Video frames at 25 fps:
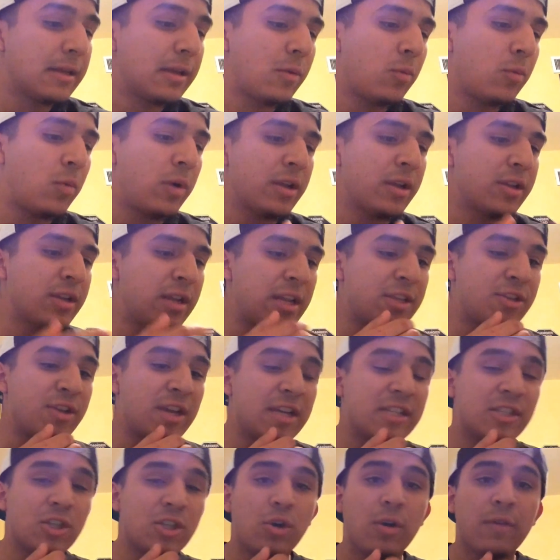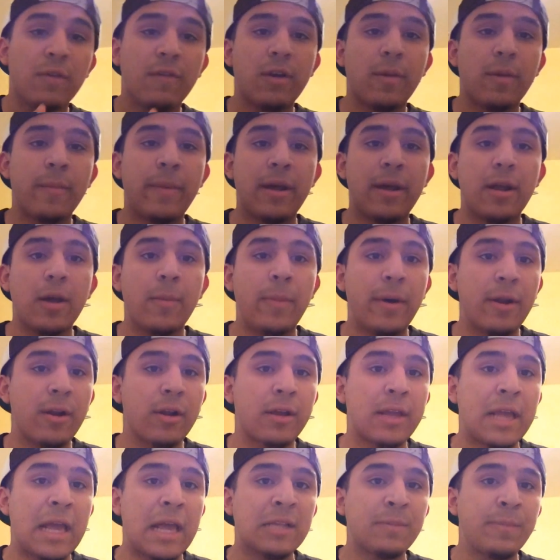Wanted to let you guys know about
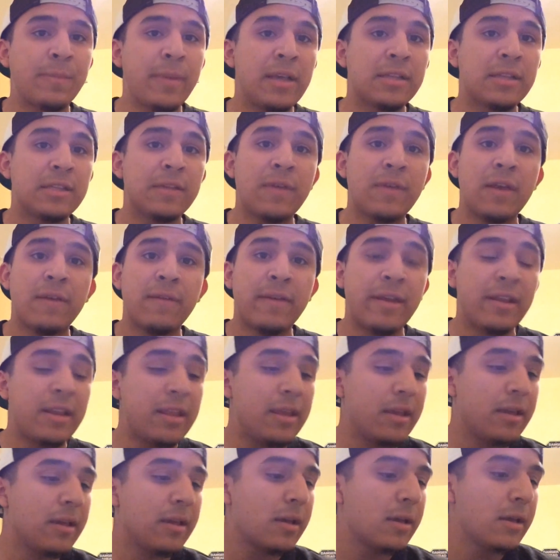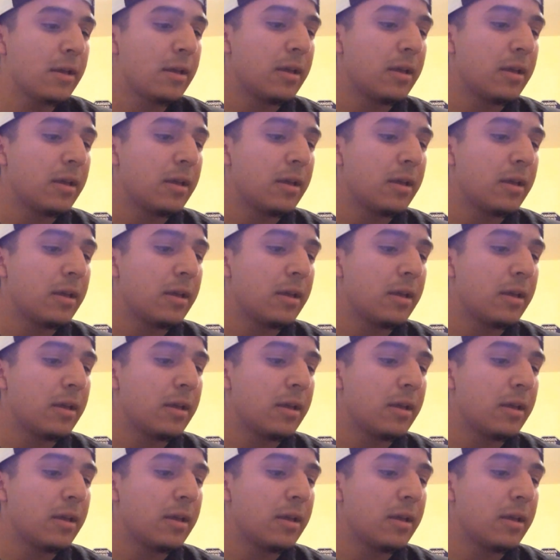our cast base. If you have any.